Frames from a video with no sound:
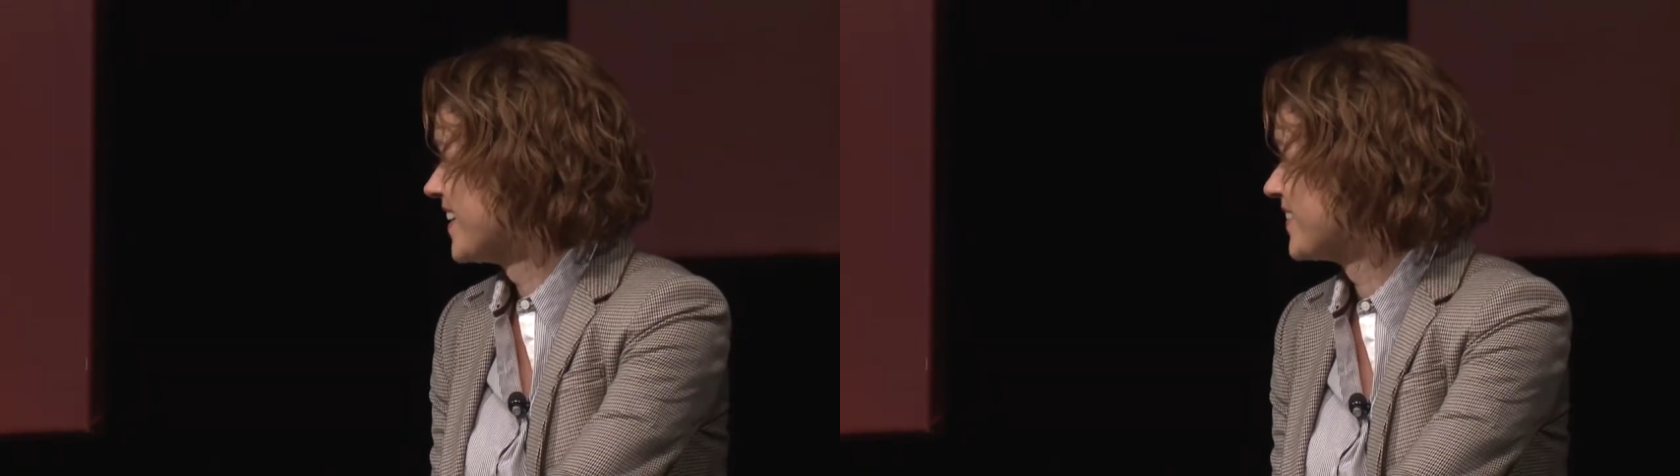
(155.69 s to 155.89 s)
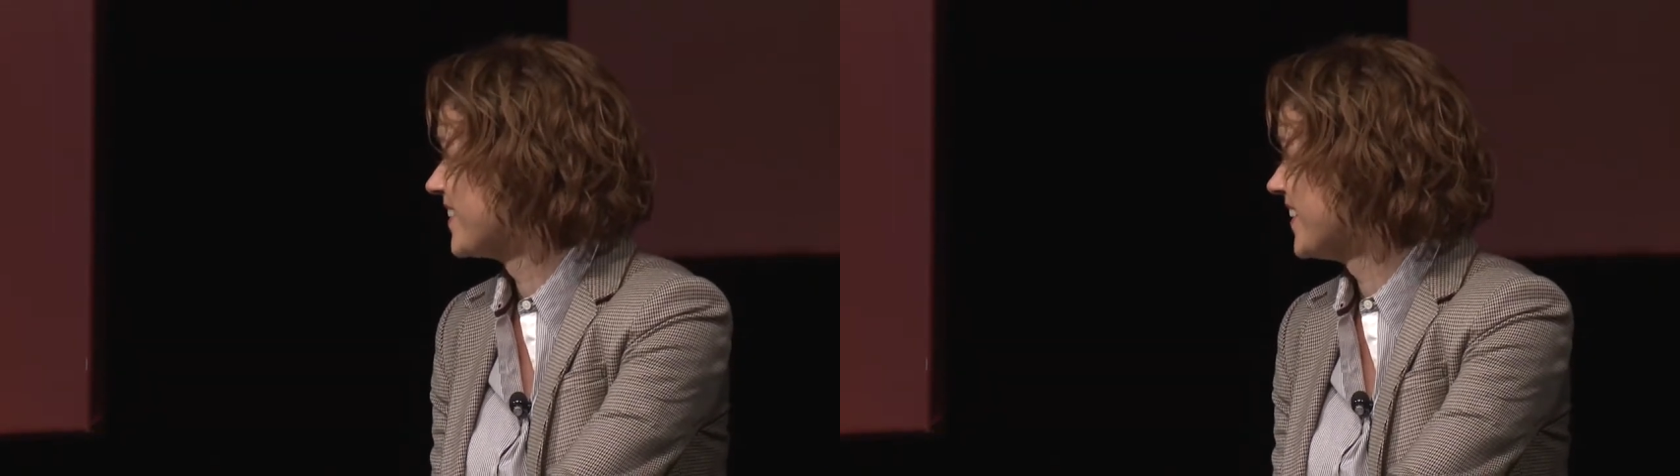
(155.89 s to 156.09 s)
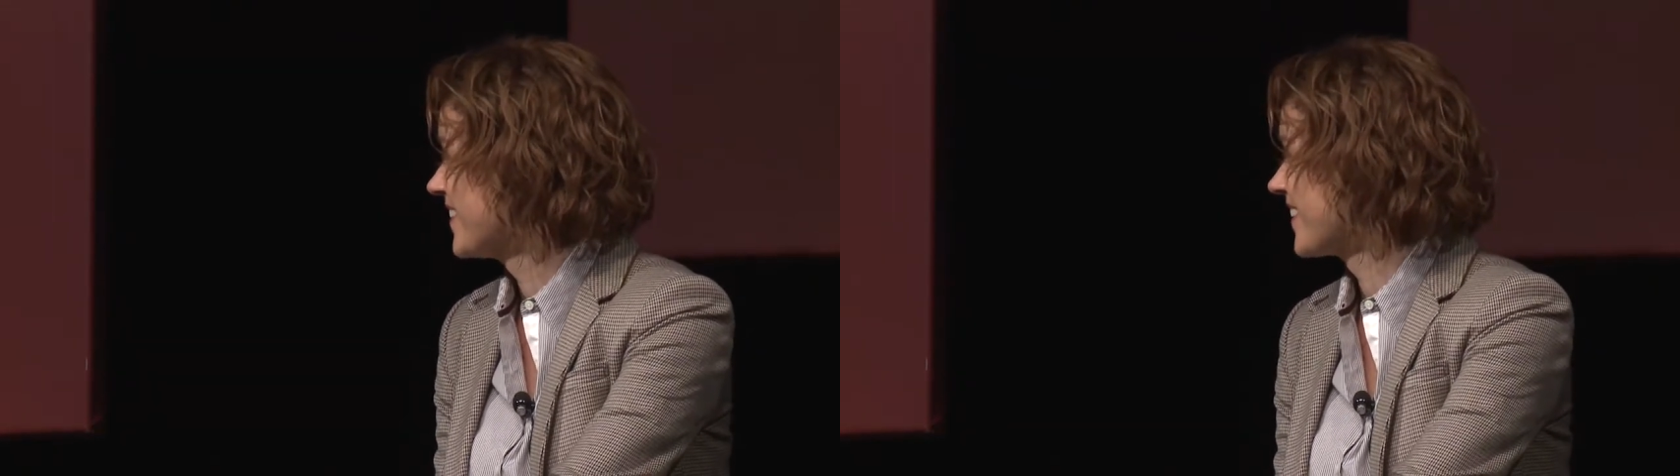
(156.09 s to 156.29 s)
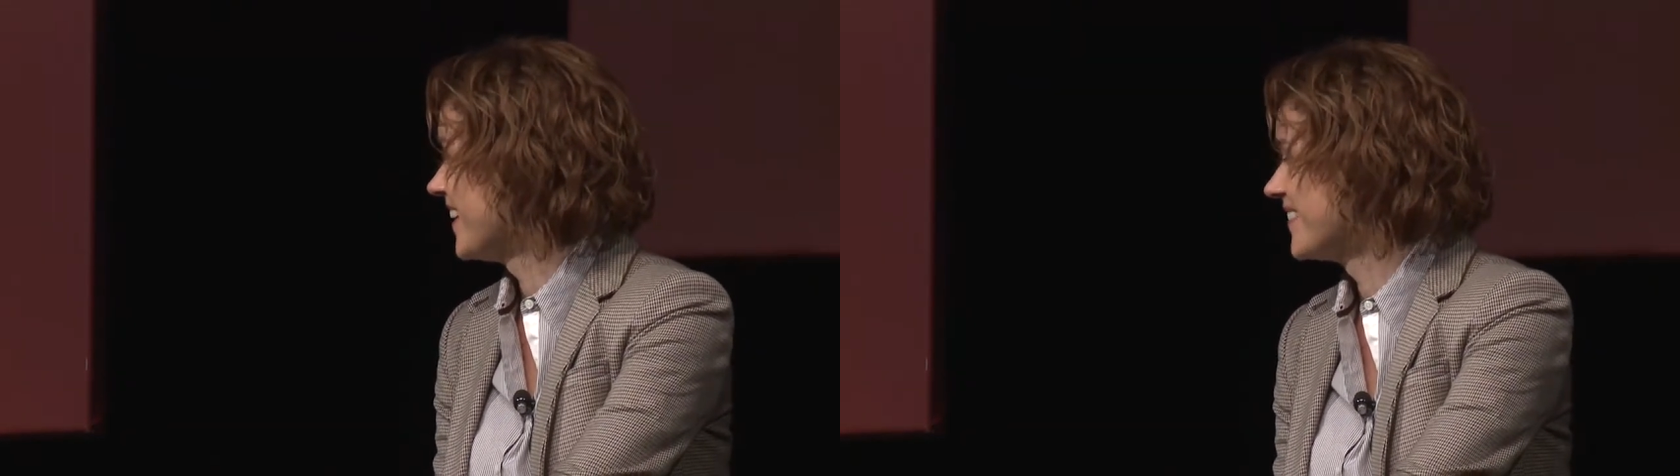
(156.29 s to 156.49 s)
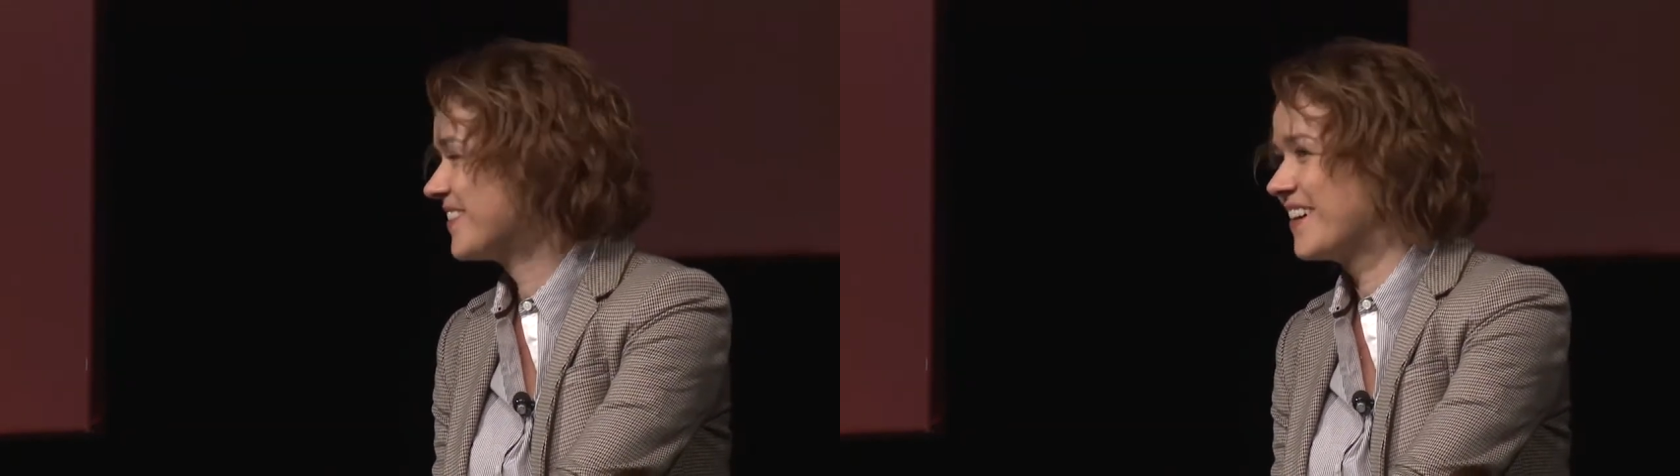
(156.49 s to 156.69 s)
a
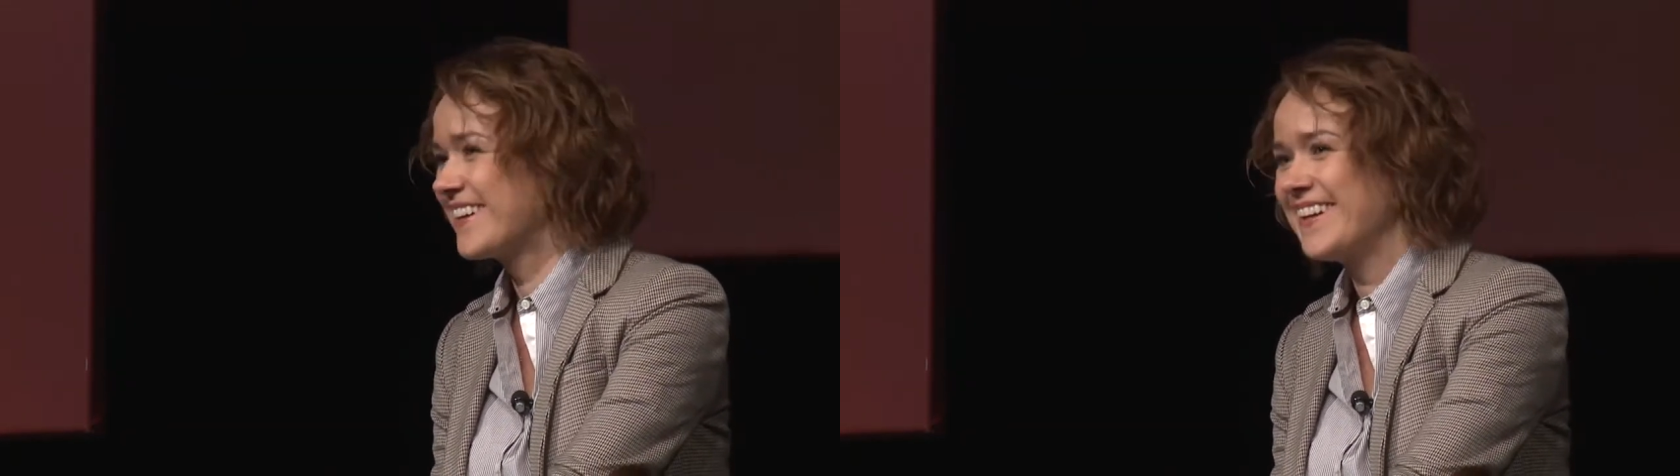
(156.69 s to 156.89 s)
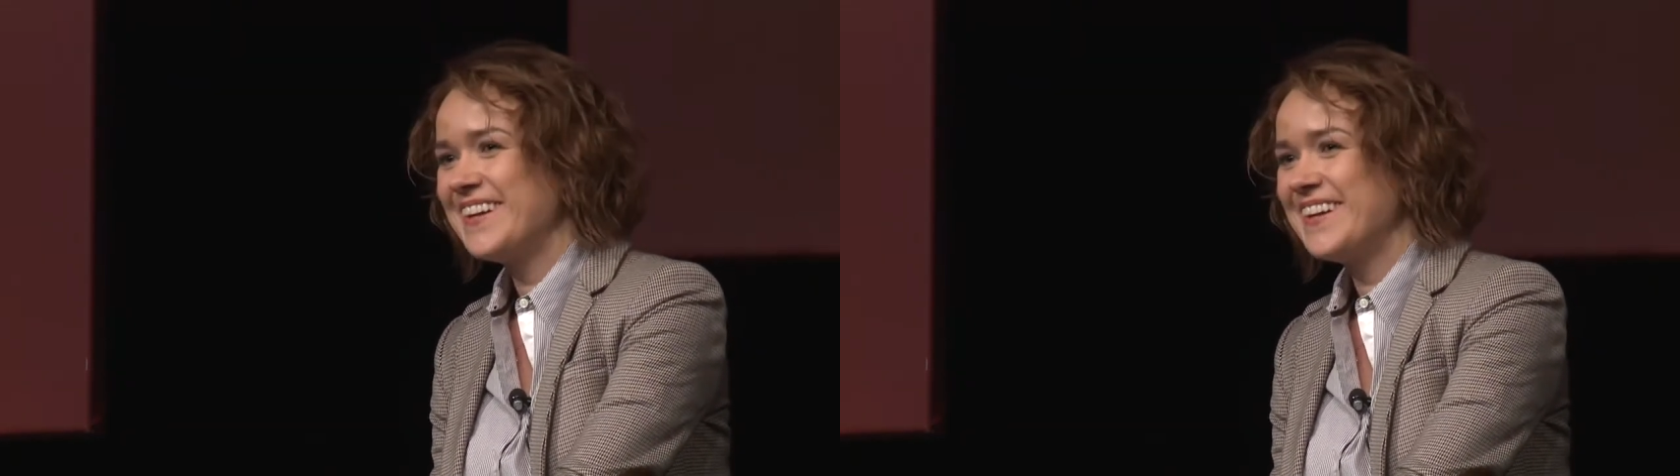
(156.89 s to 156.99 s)
great work,